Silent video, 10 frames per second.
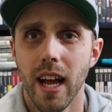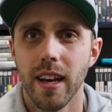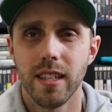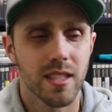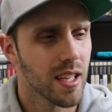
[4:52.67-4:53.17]

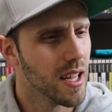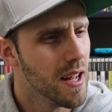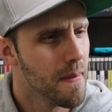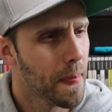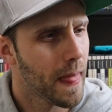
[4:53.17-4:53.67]
And it's
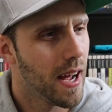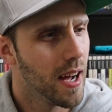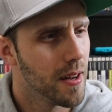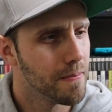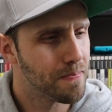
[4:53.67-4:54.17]

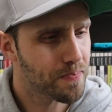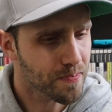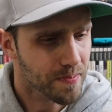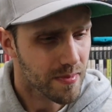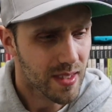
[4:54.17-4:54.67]
again,
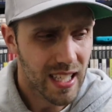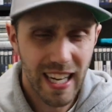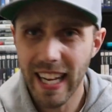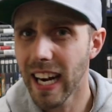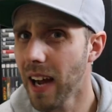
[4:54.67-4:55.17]

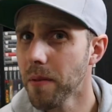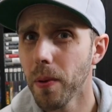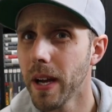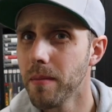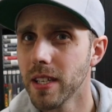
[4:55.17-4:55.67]
I haven't
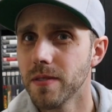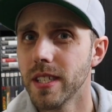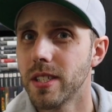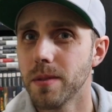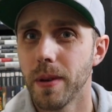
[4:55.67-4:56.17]
played much of
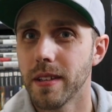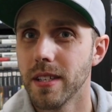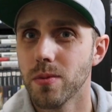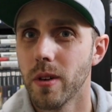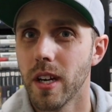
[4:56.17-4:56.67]
it. Just picked
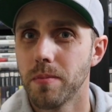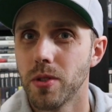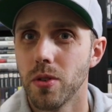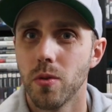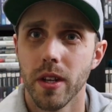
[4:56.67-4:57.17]
this one up
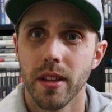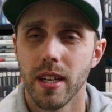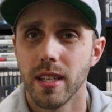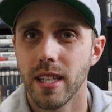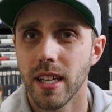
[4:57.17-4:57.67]
too with
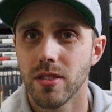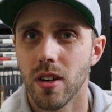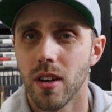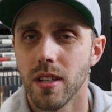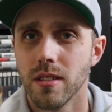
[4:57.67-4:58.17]
Days
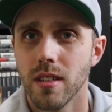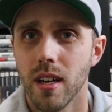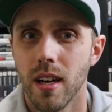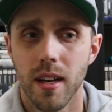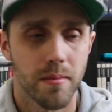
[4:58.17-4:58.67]

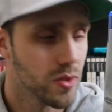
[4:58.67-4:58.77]
Gone.